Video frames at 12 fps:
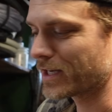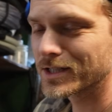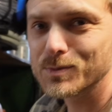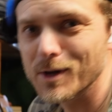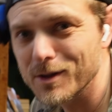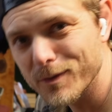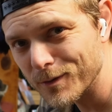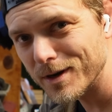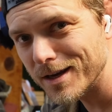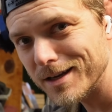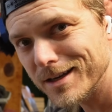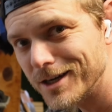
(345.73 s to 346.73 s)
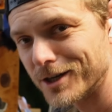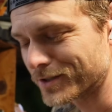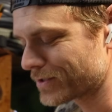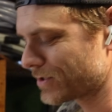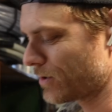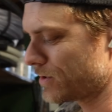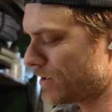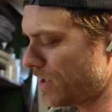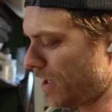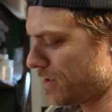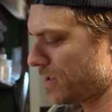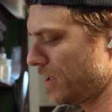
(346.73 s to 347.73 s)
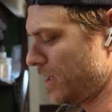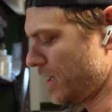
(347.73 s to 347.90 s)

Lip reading: and it's been 3 years, so it's nuts.